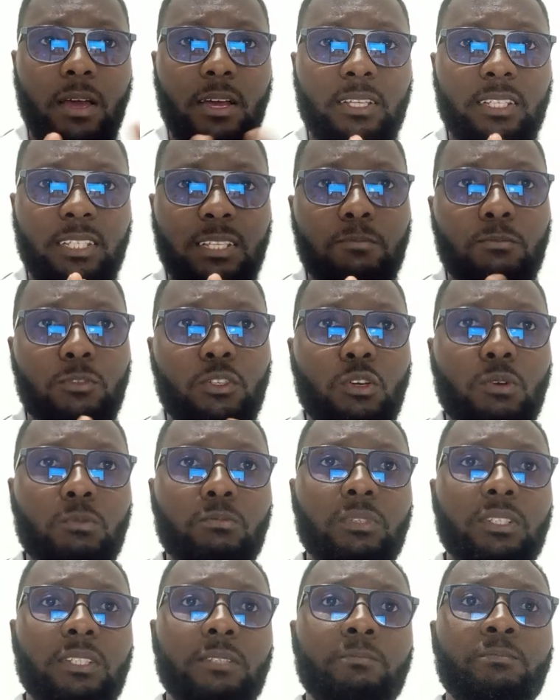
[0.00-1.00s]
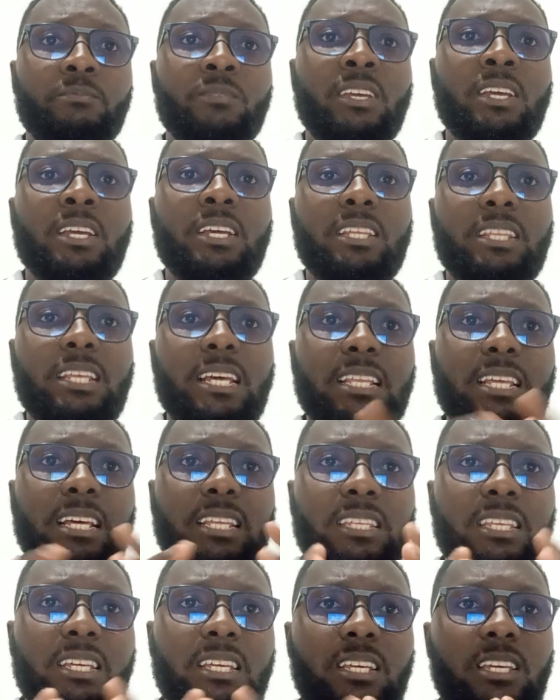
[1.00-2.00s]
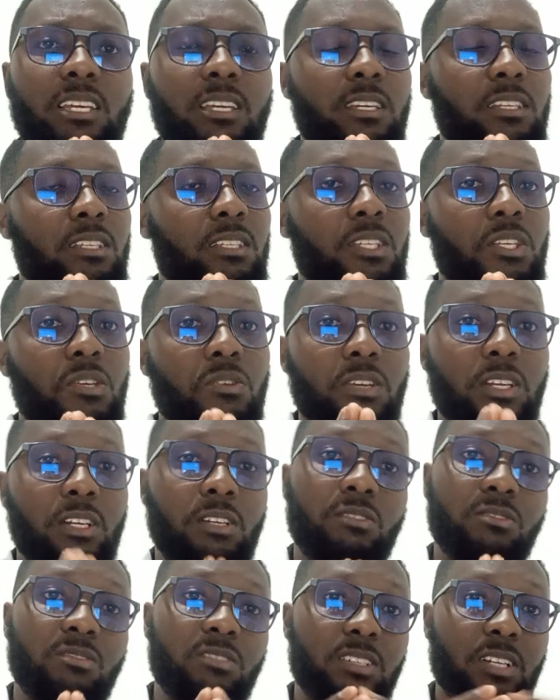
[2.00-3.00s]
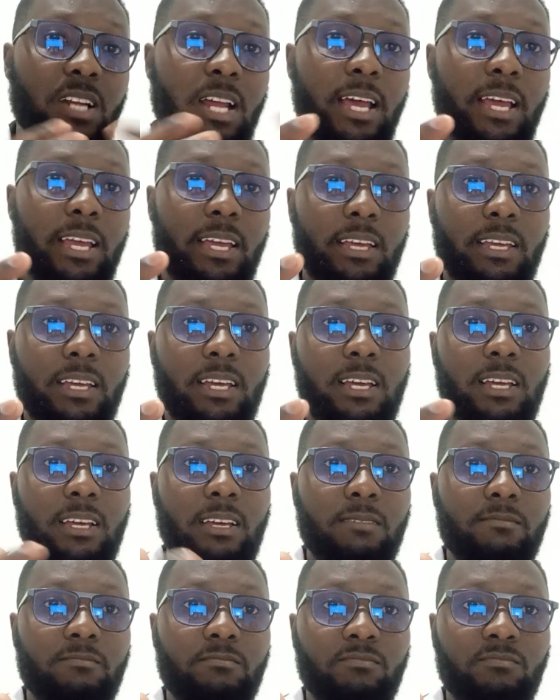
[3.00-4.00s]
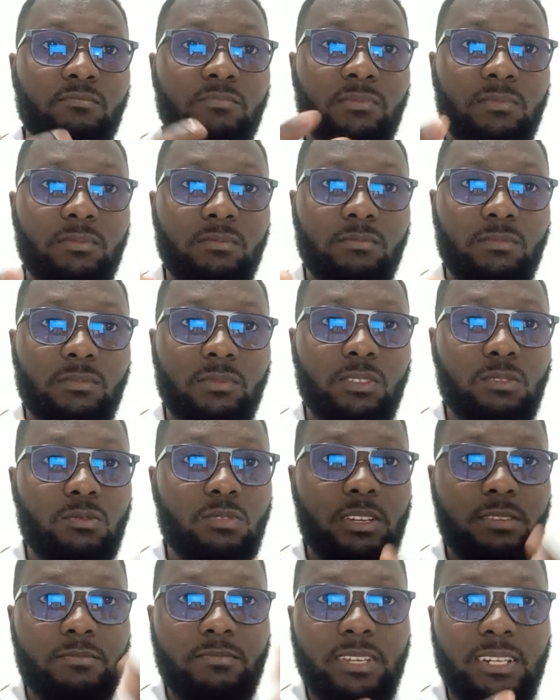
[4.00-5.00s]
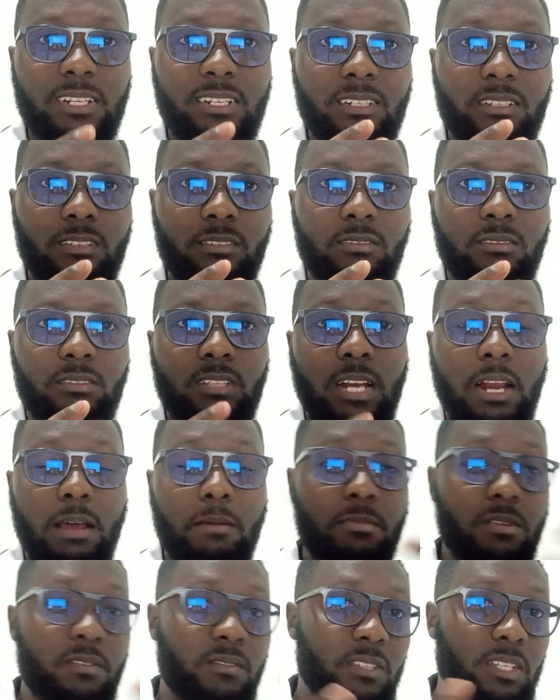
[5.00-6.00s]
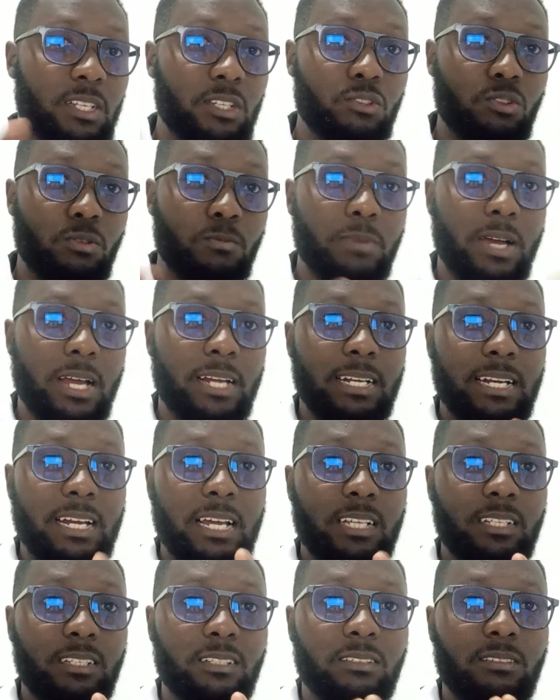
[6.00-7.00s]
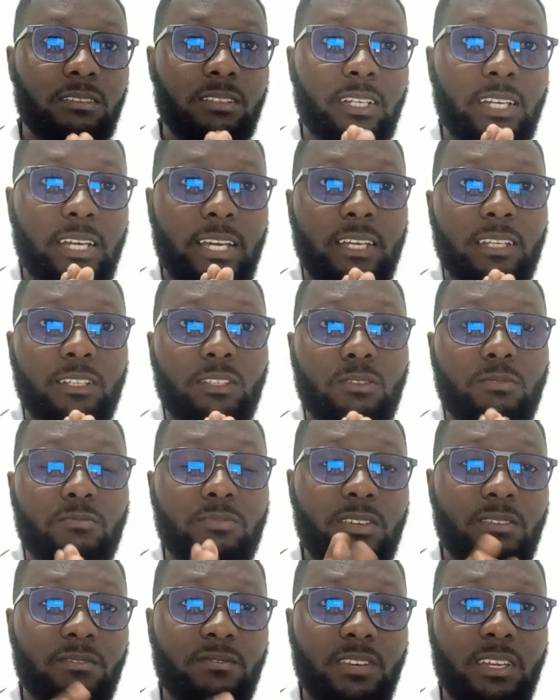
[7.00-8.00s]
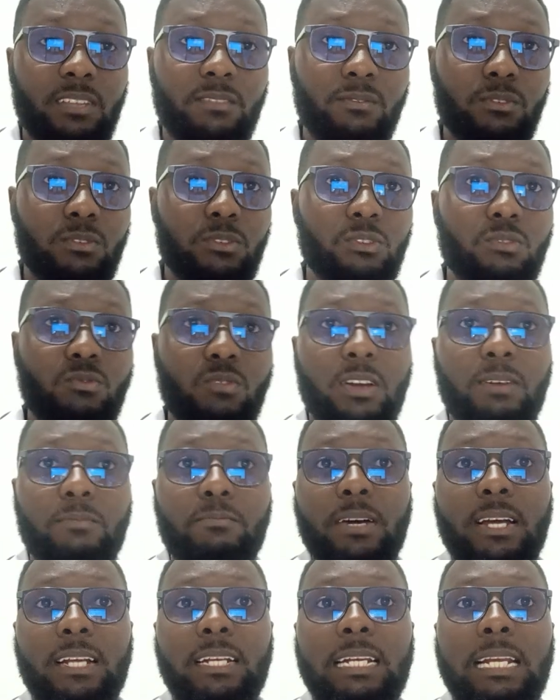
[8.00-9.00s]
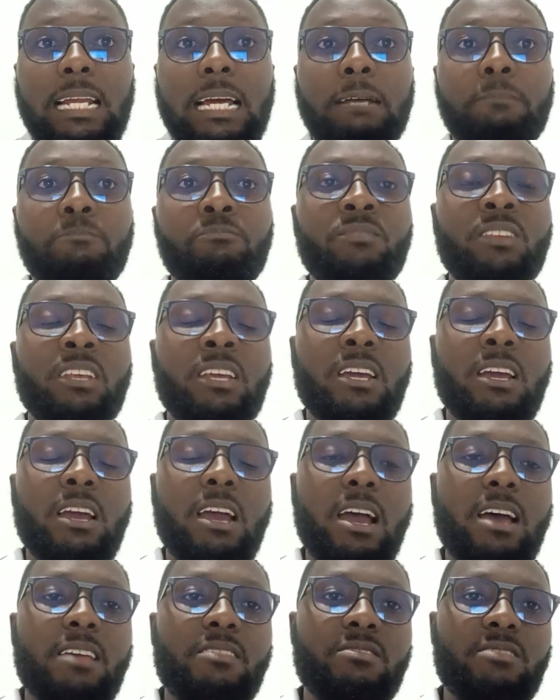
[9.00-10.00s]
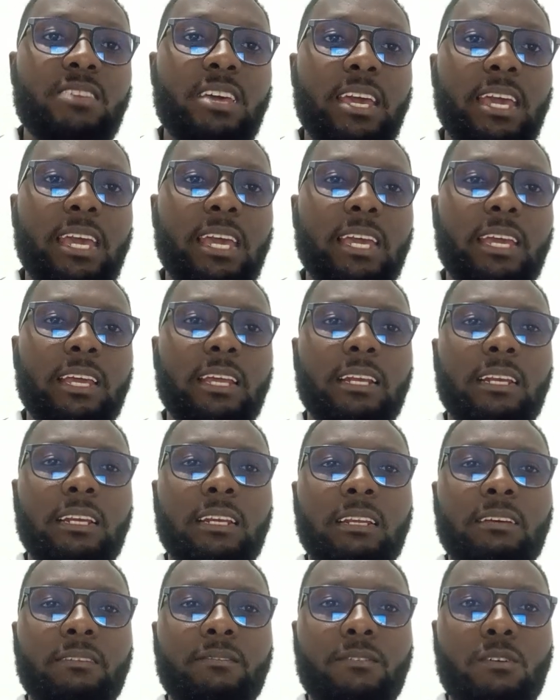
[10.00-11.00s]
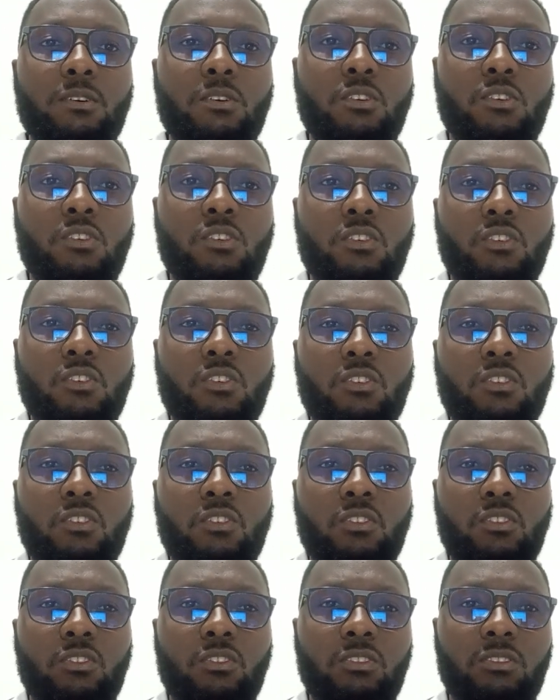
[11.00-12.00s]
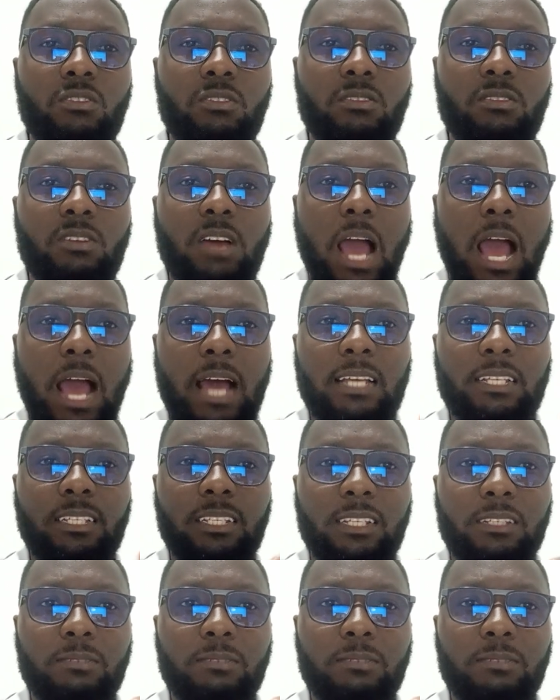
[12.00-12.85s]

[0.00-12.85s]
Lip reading: symptoms. The other thing is you need to try to limit the number of sexual partners, okay? So being faithful to one partner. And then for us